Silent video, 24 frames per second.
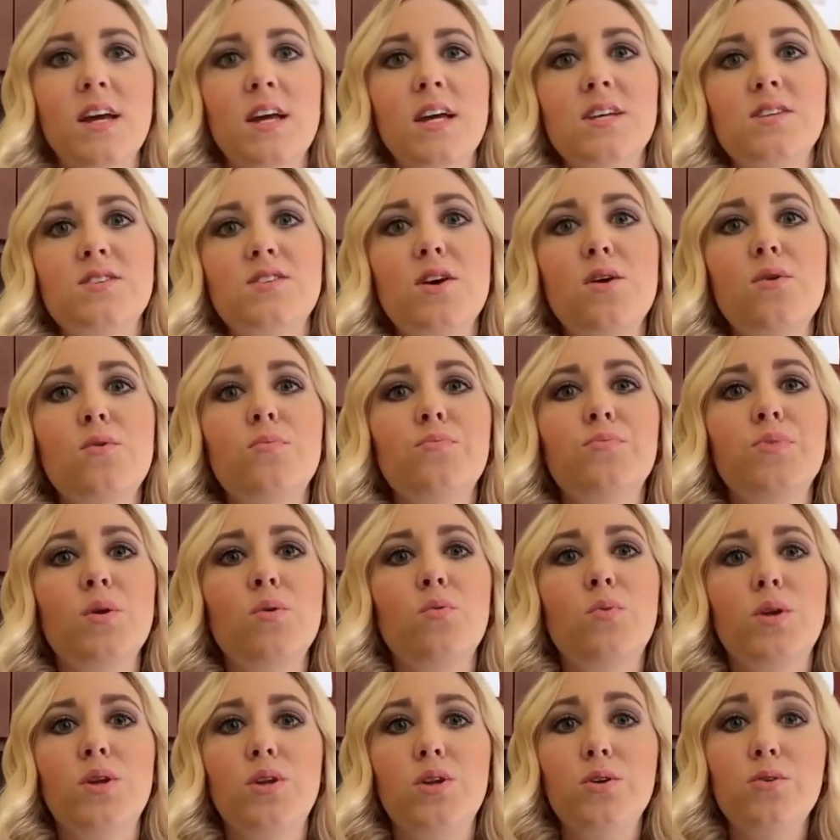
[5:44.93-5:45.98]
So
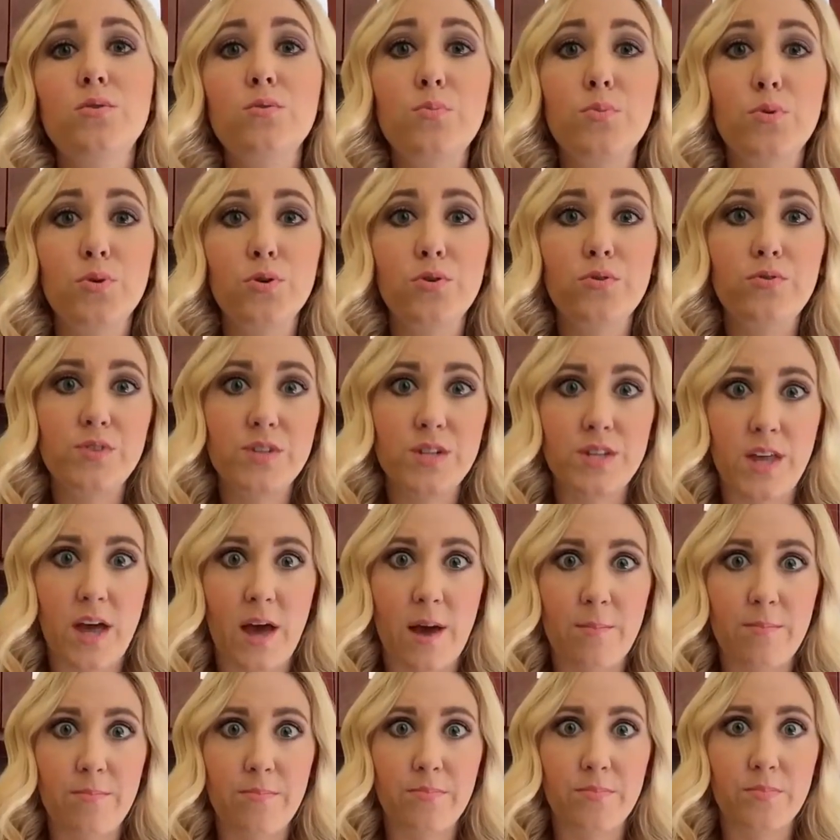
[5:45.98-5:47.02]
when you prove to
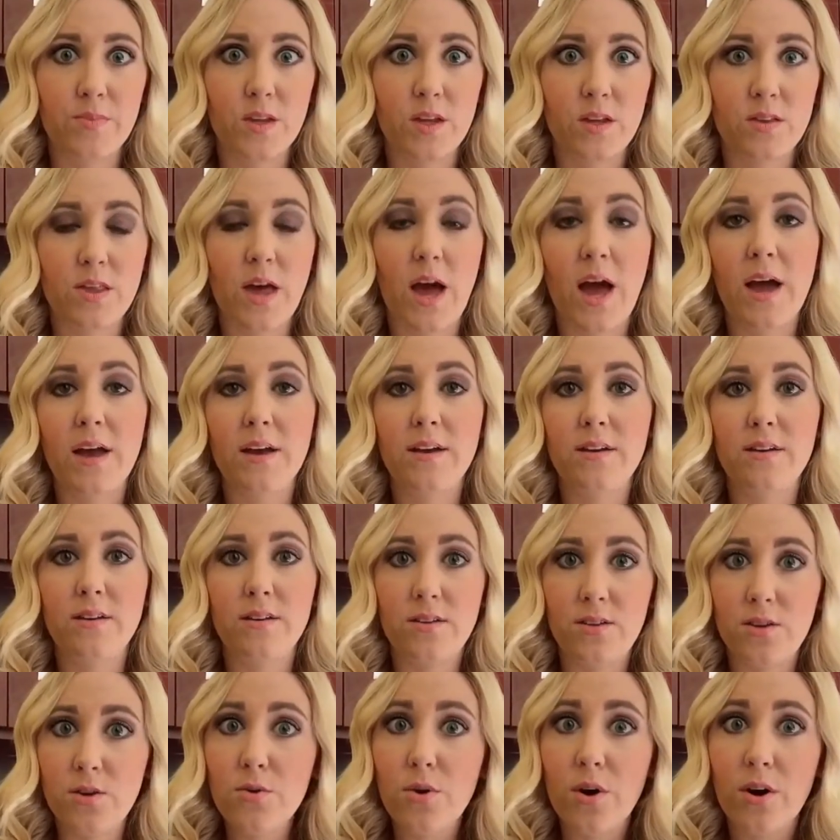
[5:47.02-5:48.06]
them that
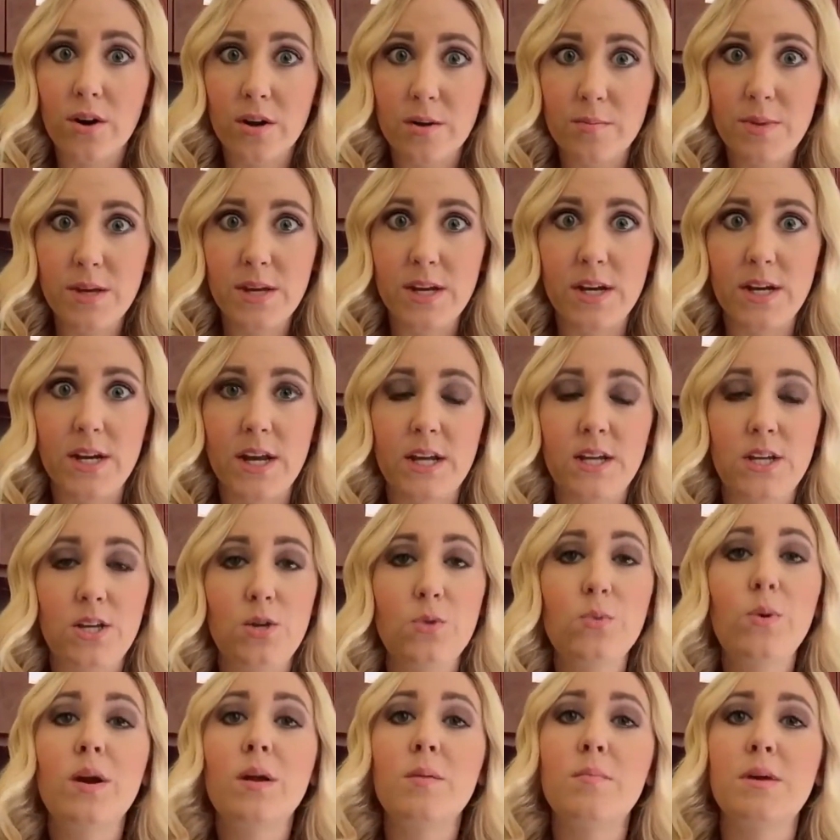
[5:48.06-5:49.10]
you are committed and you
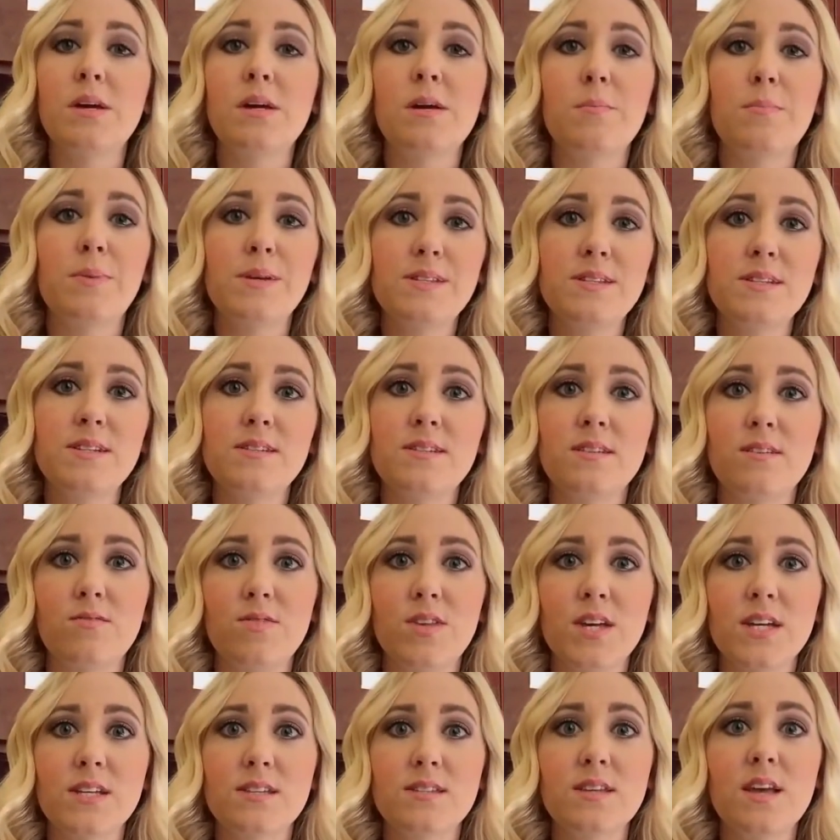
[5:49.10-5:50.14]
want to make a business of
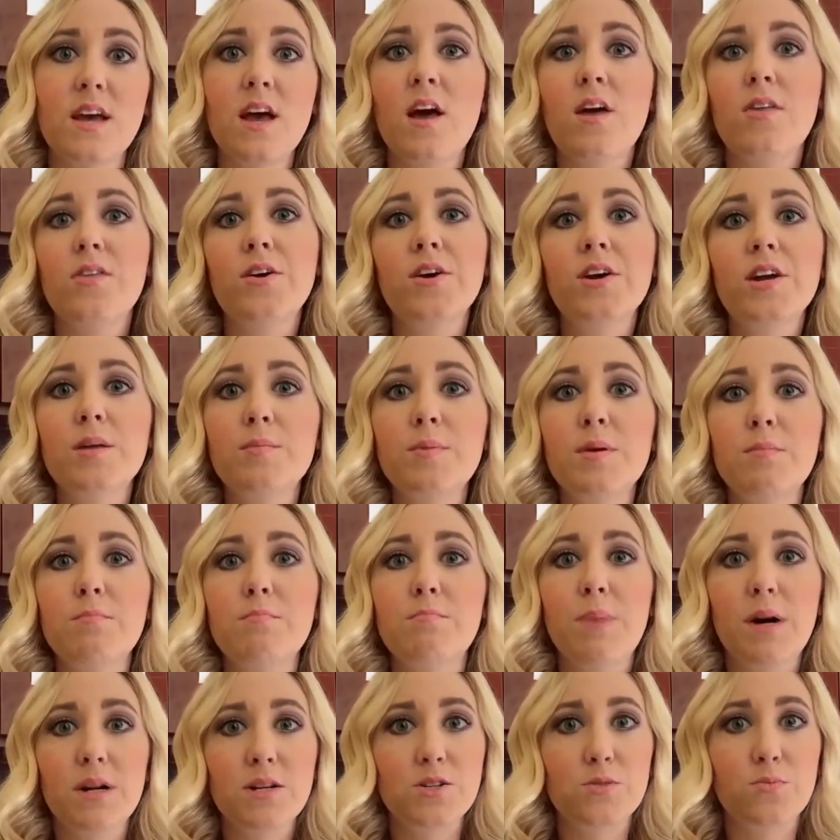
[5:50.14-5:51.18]
this, they're going to be
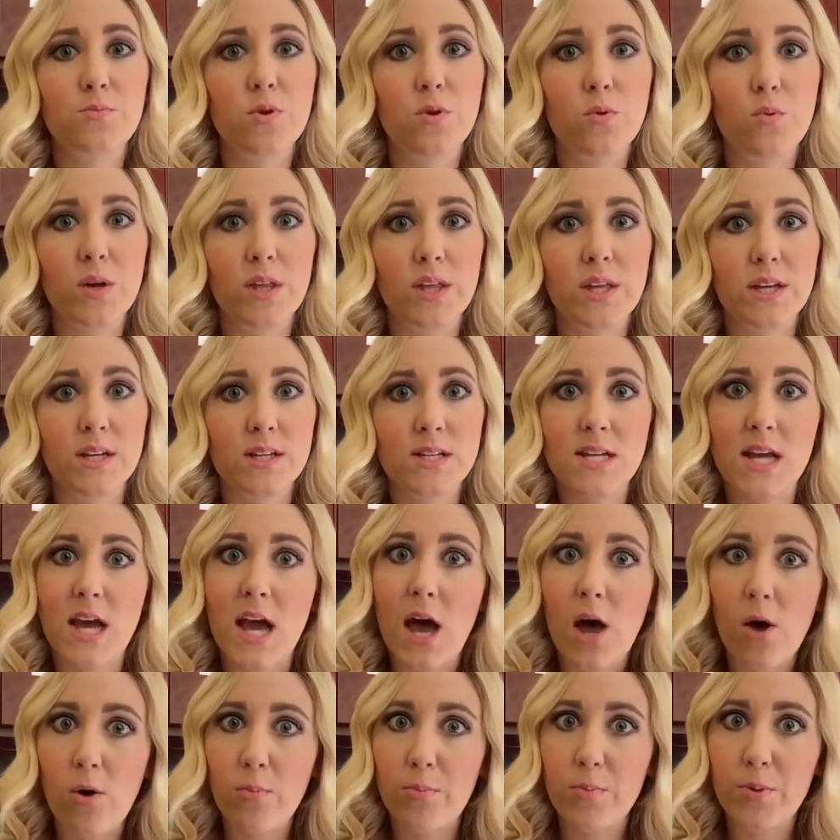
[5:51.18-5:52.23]
much more willing to
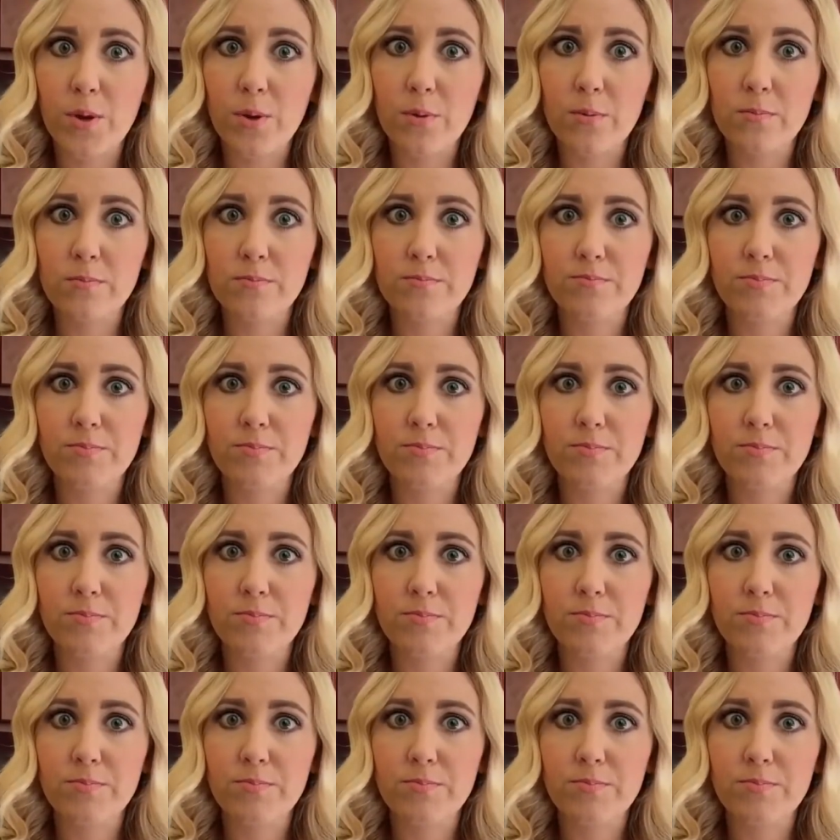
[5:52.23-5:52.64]
help you.